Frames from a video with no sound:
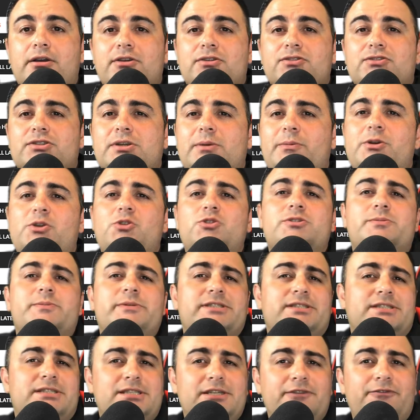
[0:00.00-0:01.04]
someone who
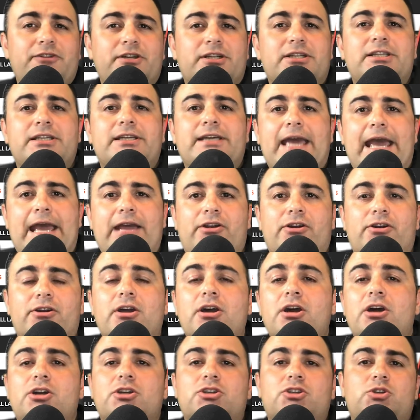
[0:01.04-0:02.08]
specifically catered
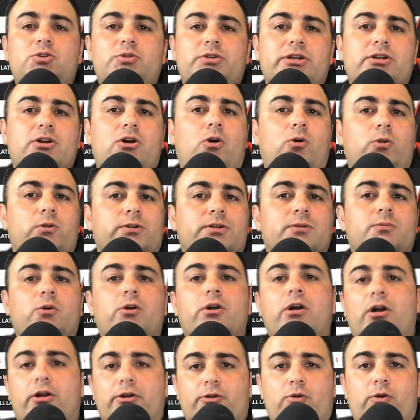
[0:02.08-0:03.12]
to their older,
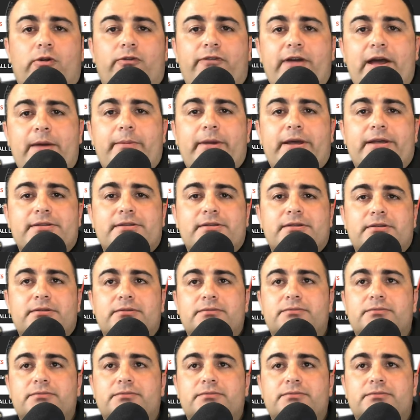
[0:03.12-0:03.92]
more hardcore fanbase.